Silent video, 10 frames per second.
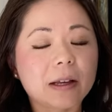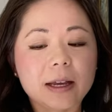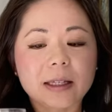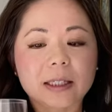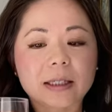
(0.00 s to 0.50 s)

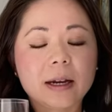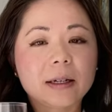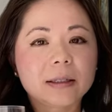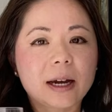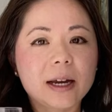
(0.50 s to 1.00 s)
It's
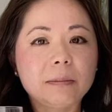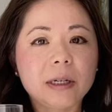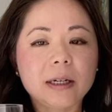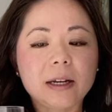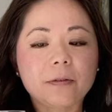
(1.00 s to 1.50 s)
time
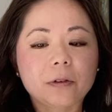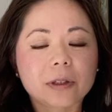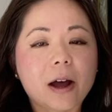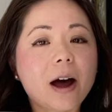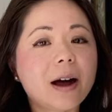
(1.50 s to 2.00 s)
needing for the
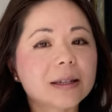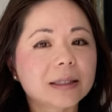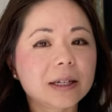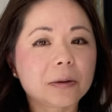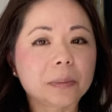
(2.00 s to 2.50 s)

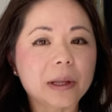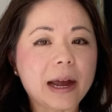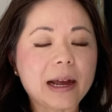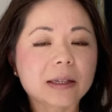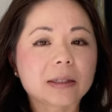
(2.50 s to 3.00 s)

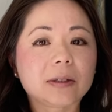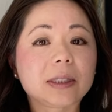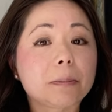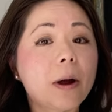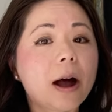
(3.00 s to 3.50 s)
osteoblast to
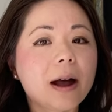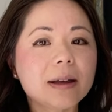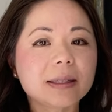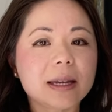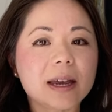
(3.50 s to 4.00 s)

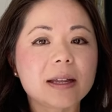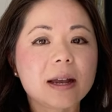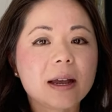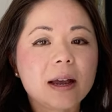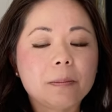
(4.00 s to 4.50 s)
deposit
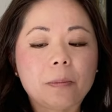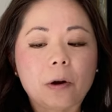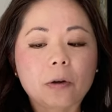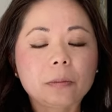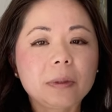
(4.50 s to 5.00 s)

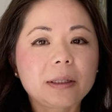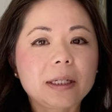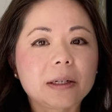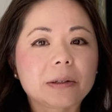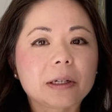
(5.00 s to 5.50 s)
bone
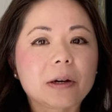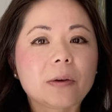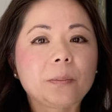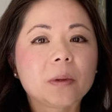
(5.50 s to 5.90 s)
material